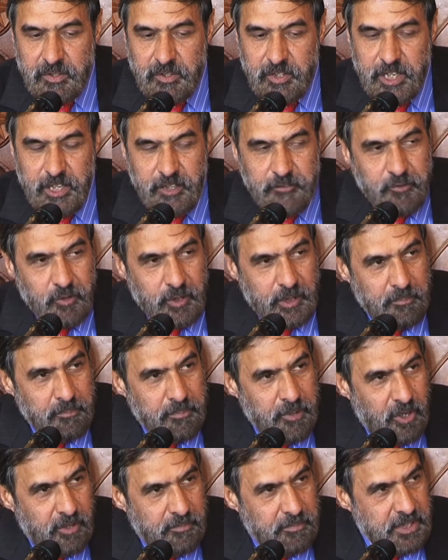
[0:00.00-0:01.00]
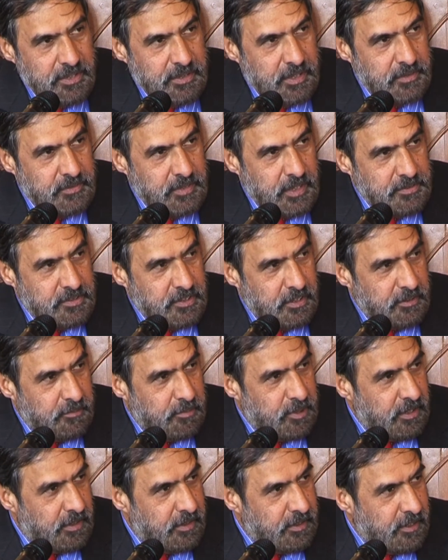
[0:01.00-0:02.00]
Gainful employment and
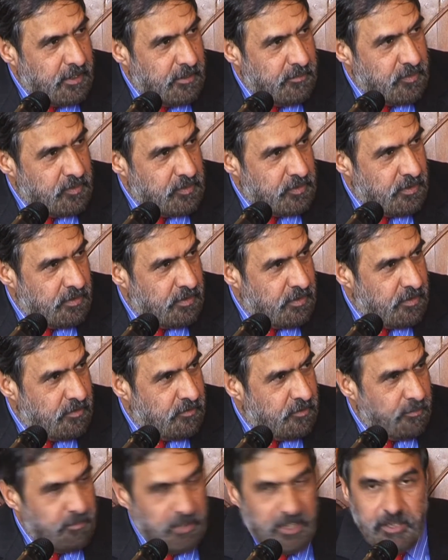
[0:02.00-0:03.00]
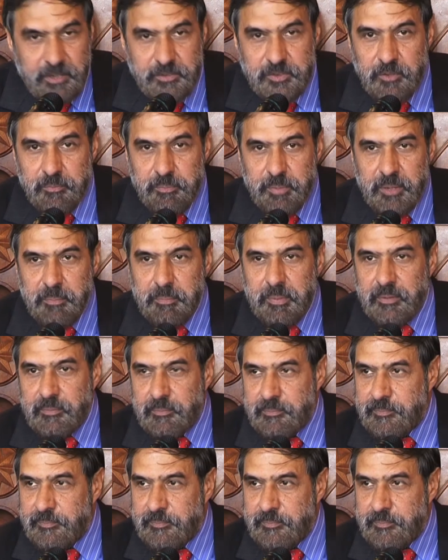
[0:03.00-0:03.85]
sustainable incomes for millions of people.